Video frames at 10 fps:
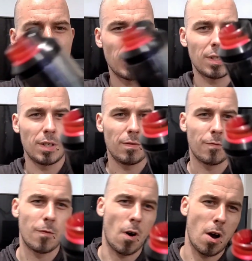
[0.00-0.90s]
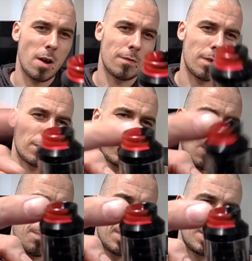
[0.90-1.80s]
25. I've
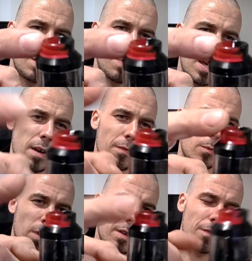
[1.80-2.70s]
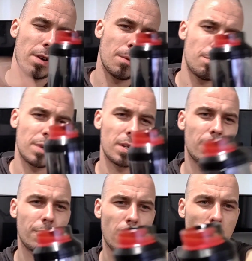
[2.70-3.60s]
swapped the tip out for one of
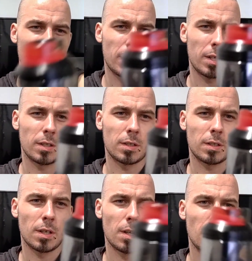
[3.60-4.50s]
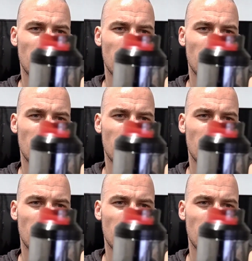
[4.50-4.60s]
Bearded Viking's